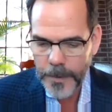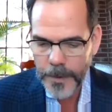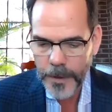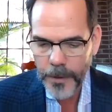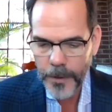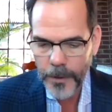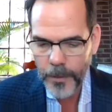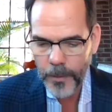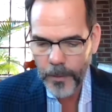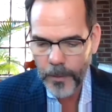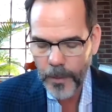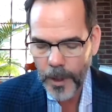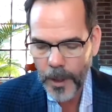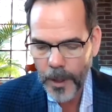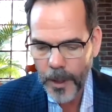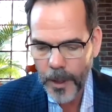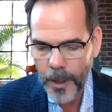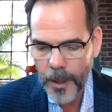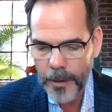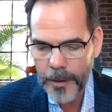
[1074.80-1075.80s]
to
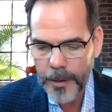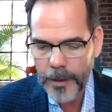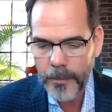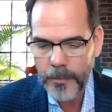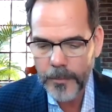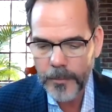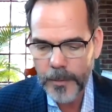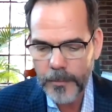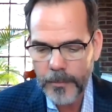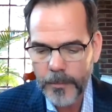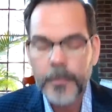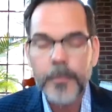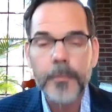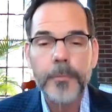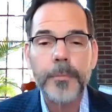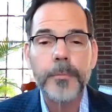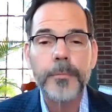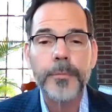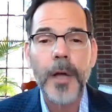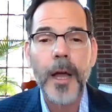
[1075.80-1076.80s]
uh,
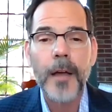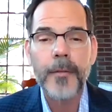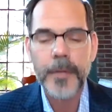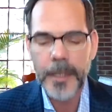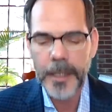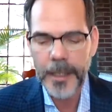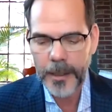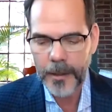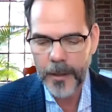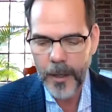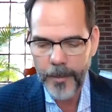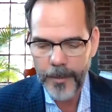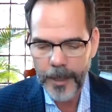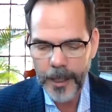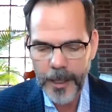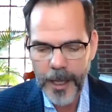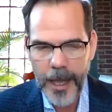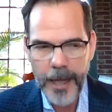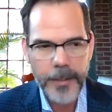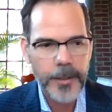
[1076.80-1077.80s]
private
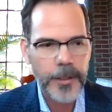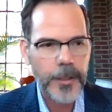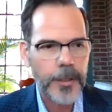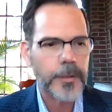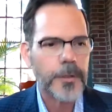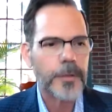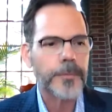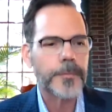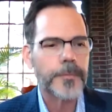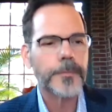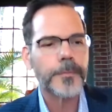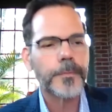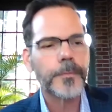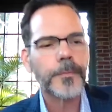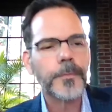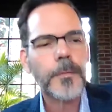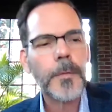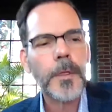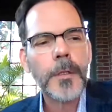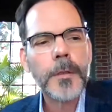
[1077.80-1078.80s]
economic actors.
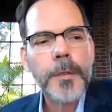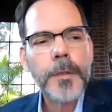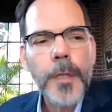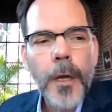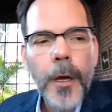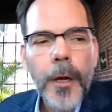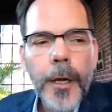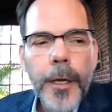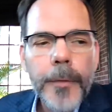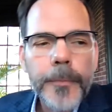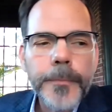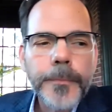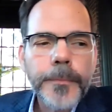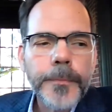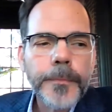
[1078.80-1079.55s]
Sorry.